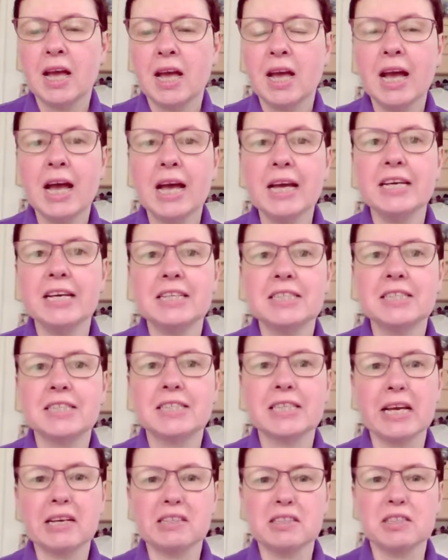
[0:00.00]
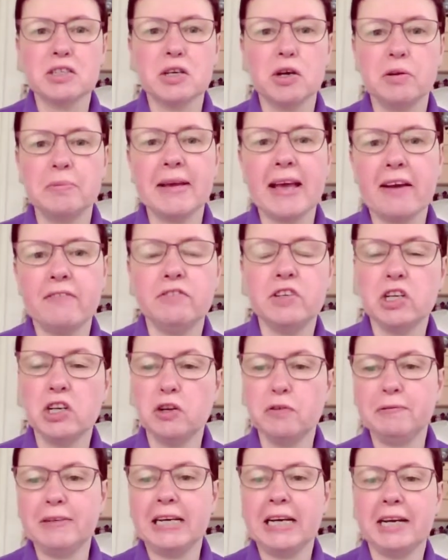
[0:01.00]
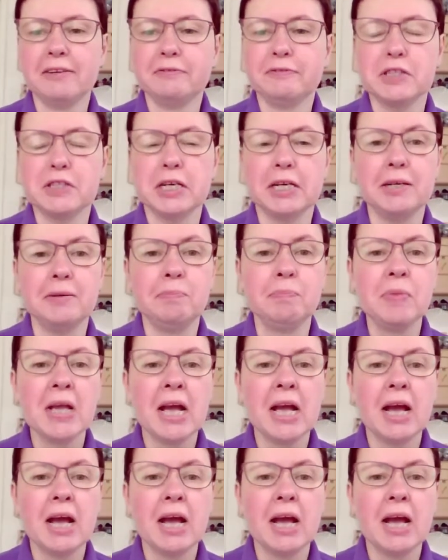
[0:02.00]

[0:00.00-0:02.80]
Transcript: Hi, Year Six. Hope you're having a lovely half term.